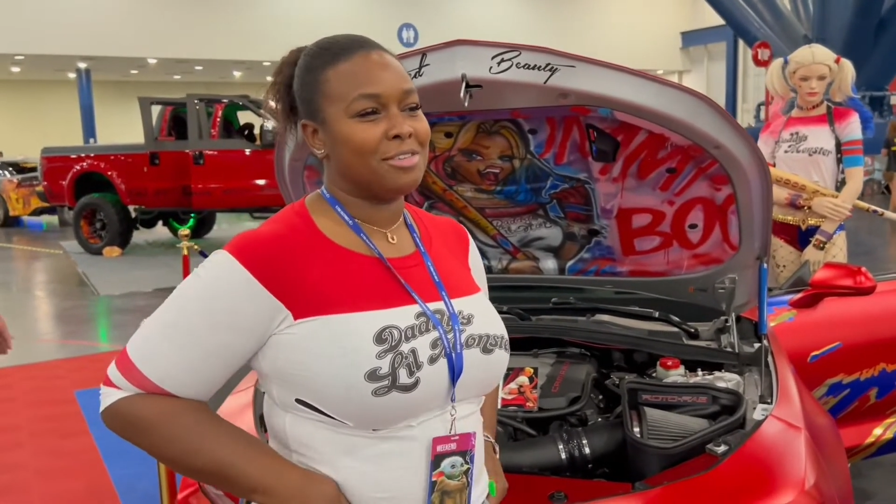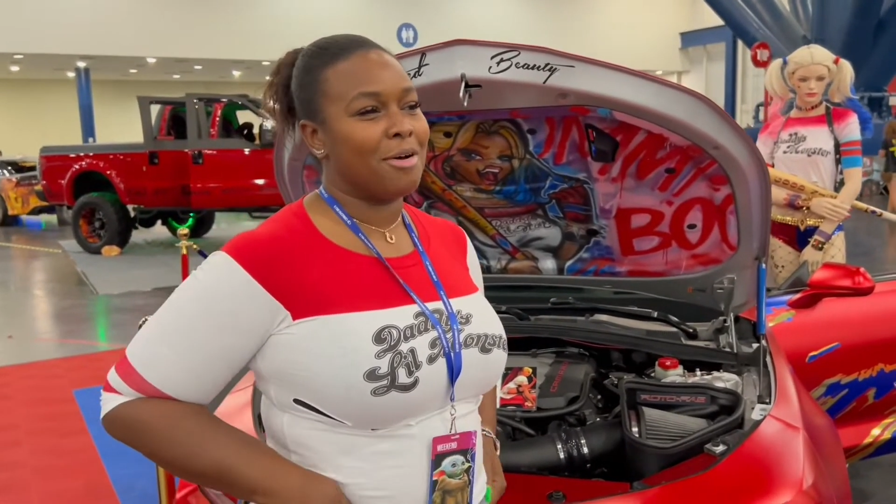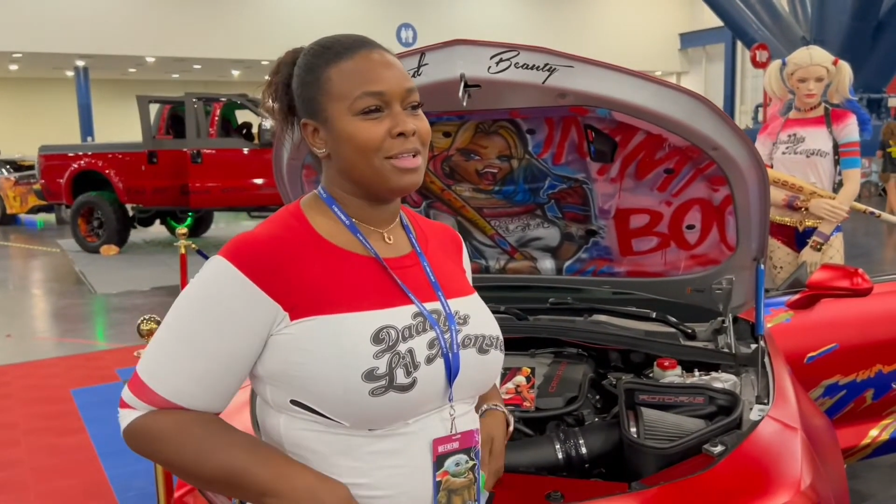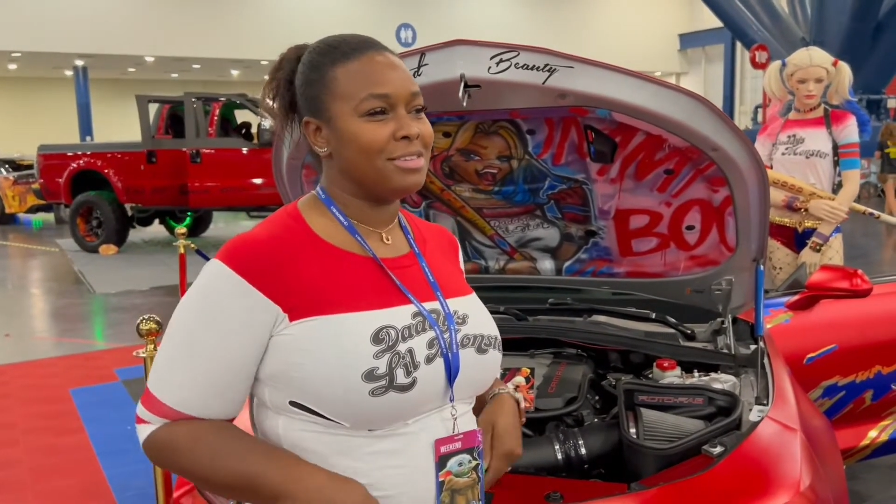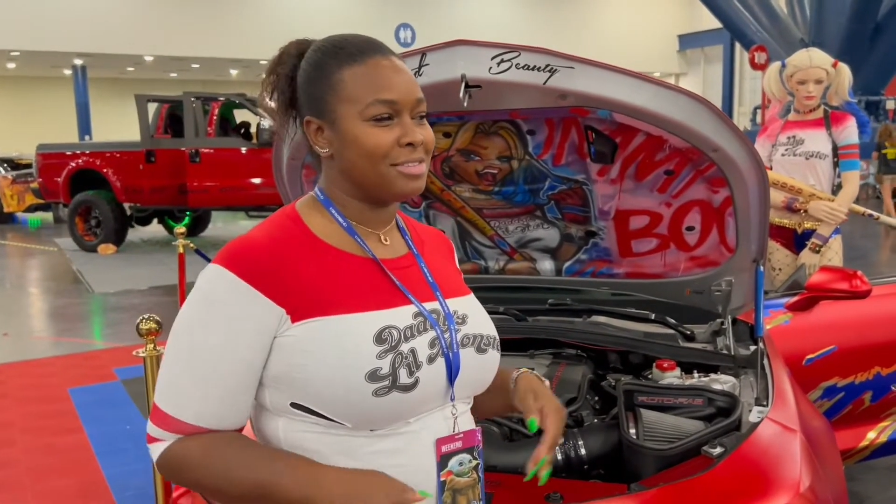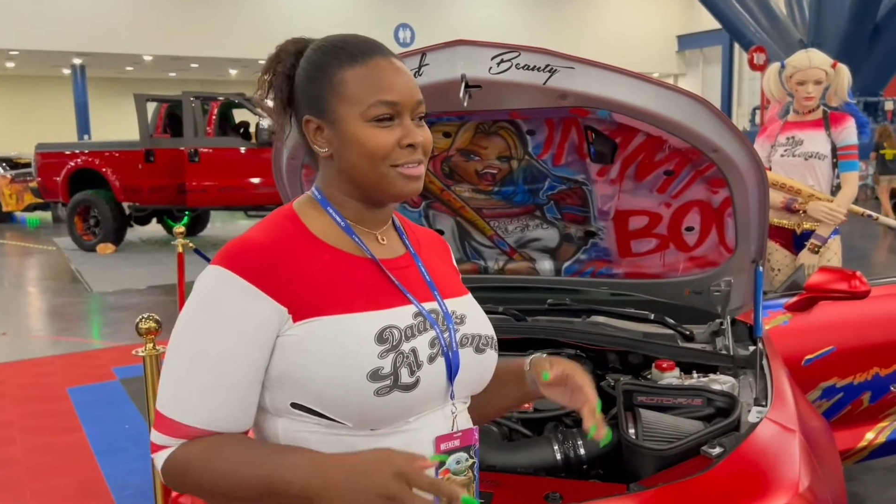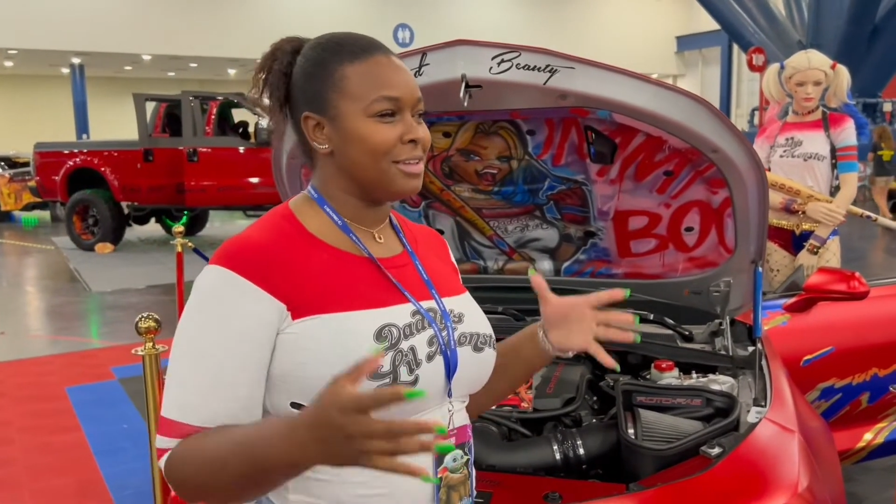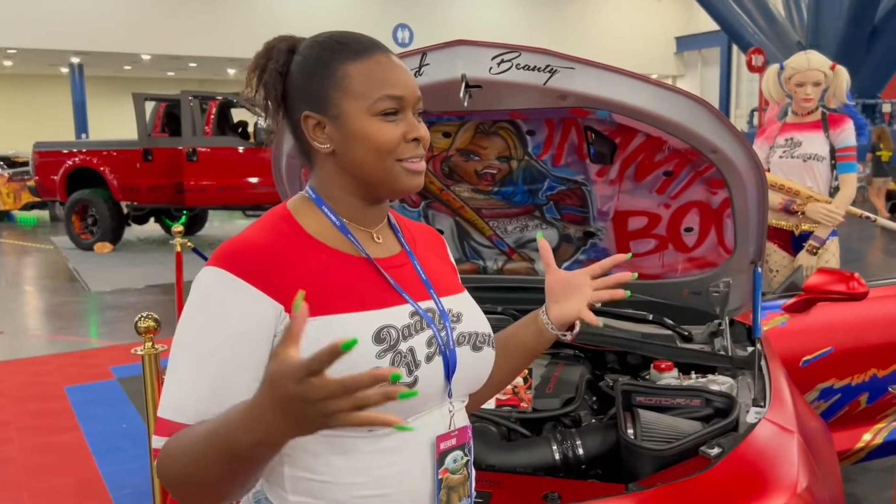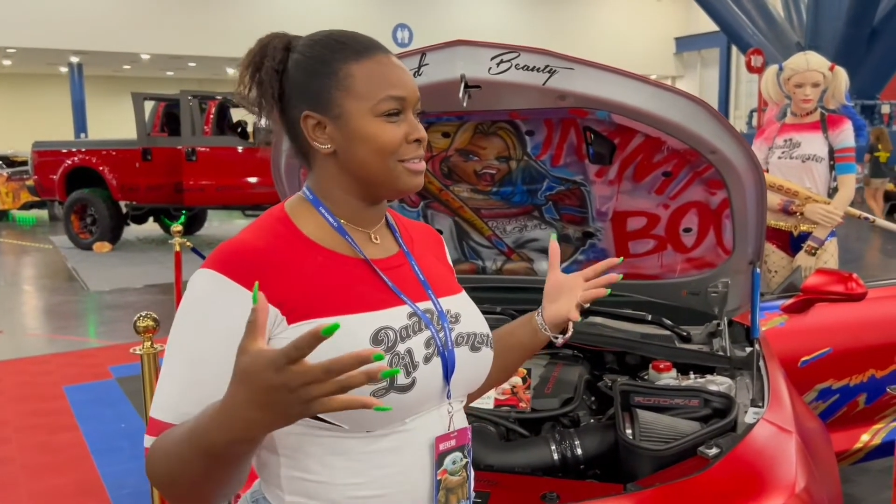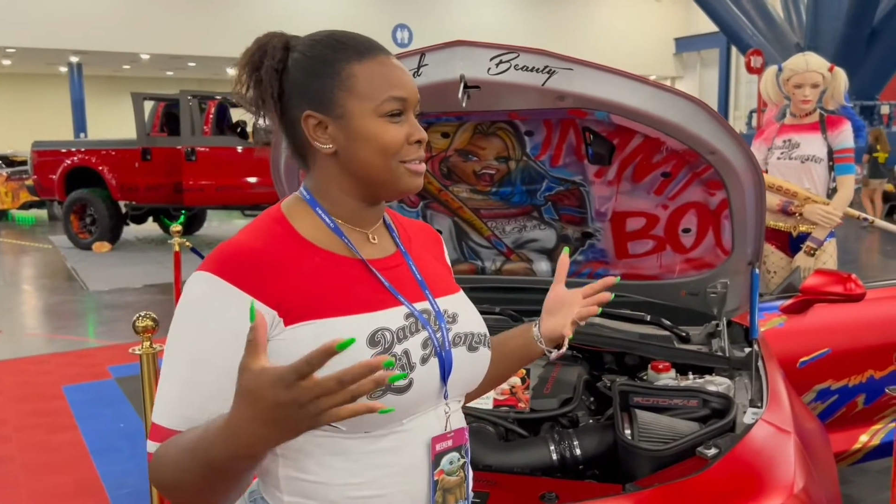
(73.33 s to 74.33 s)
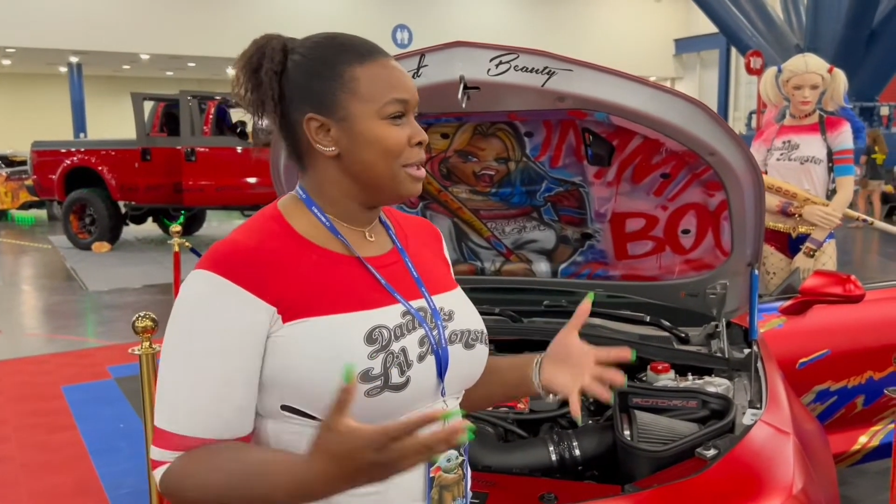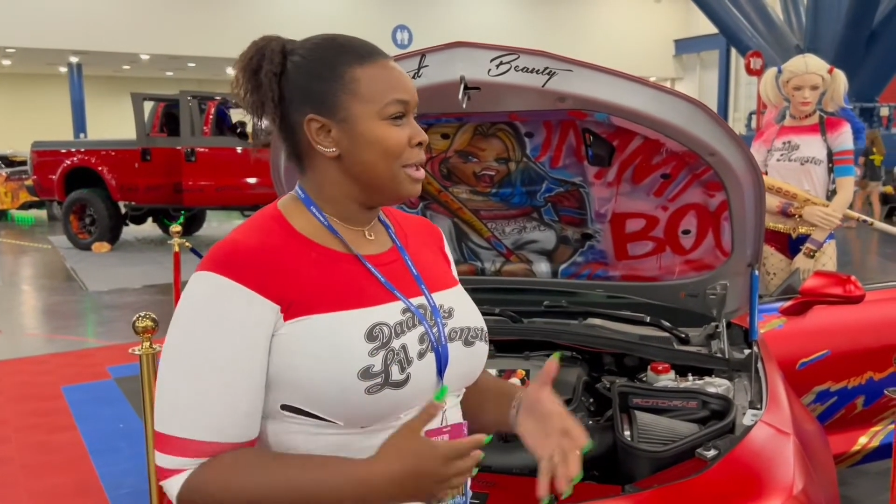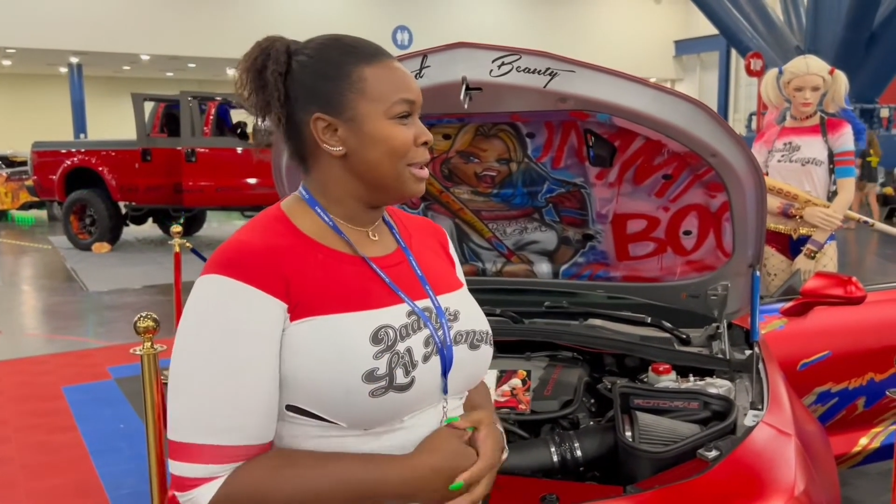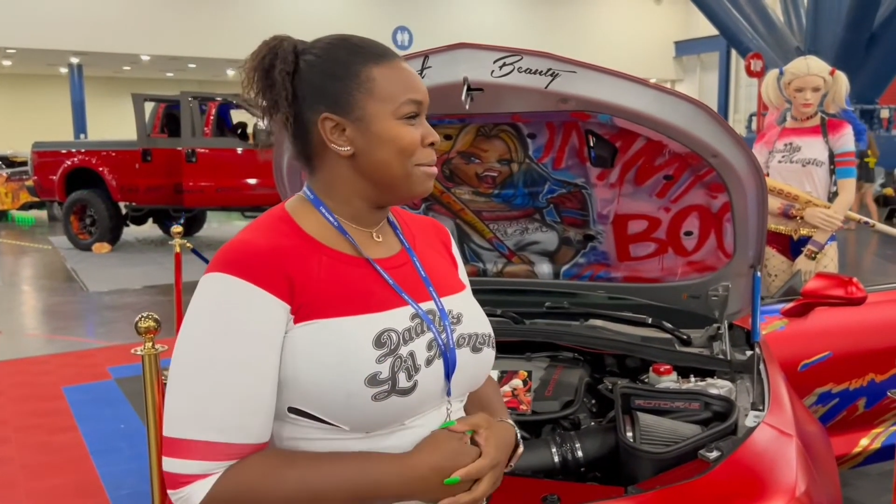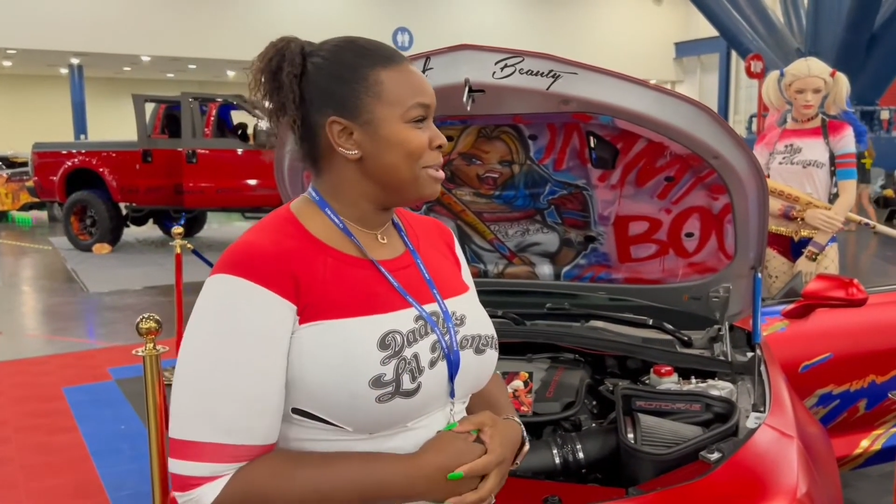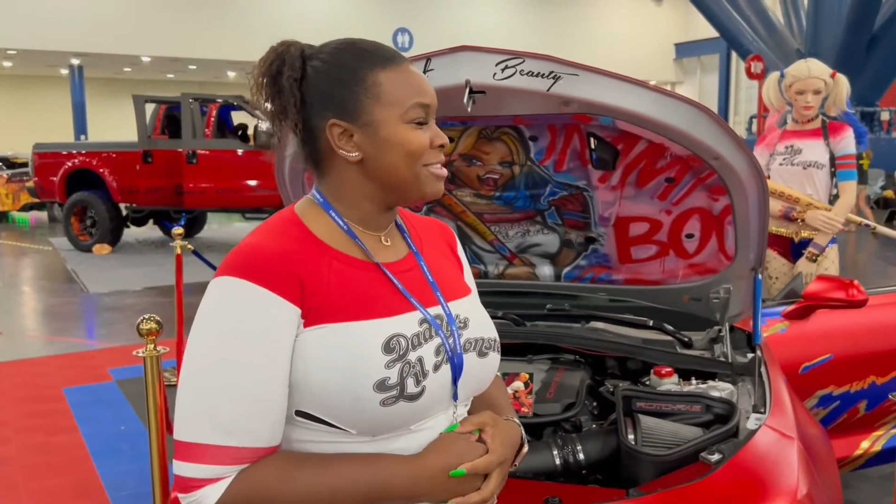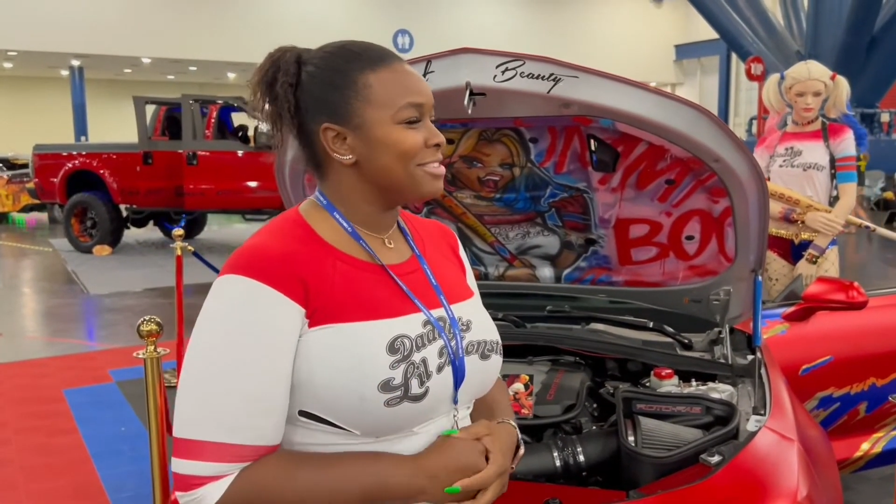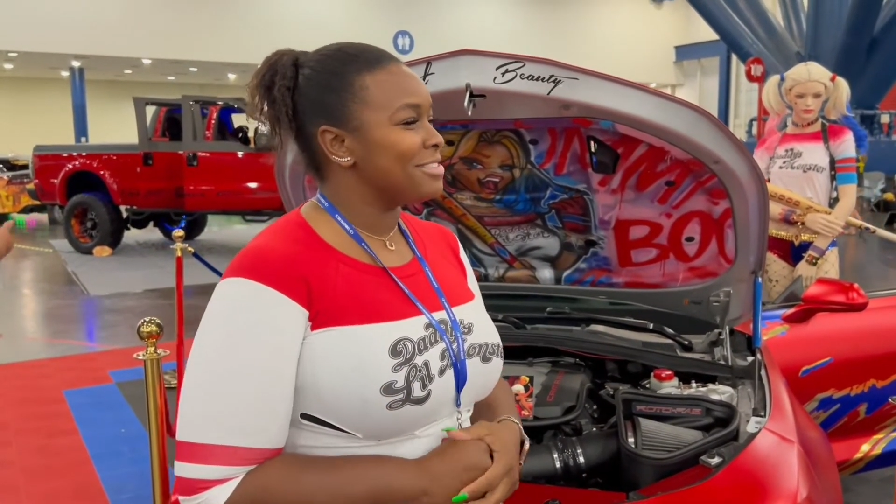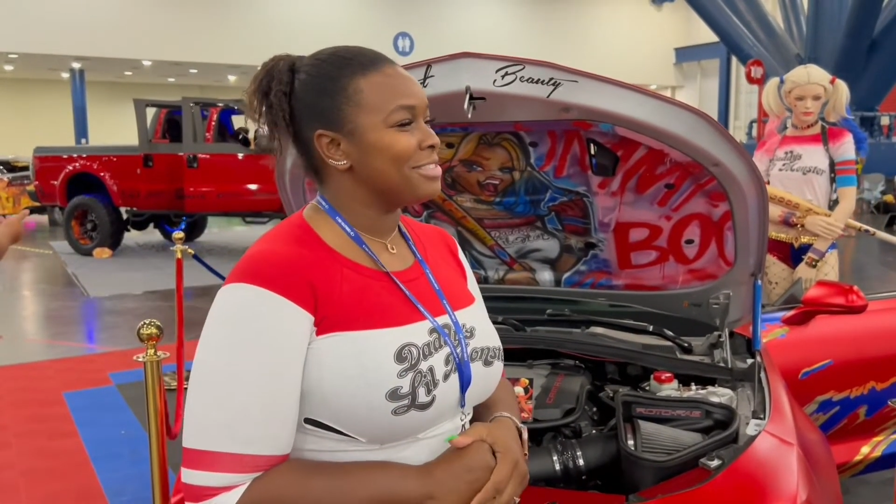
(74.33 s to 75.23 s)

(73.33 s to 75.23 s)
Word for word: So I yeah. just let let me just